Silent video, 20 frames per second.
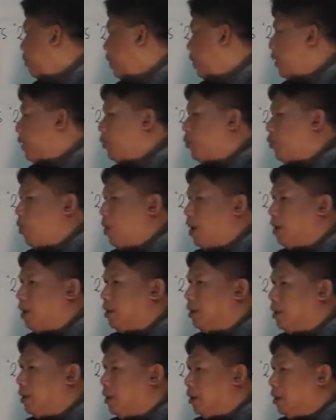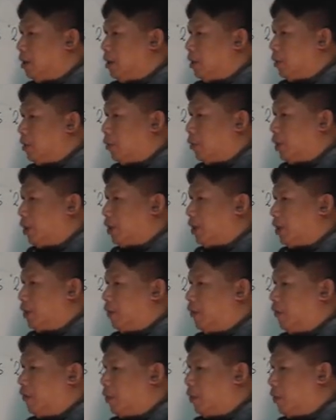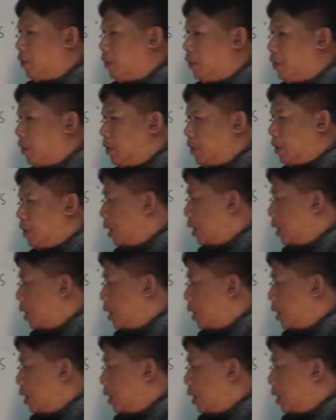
plus 1 will give you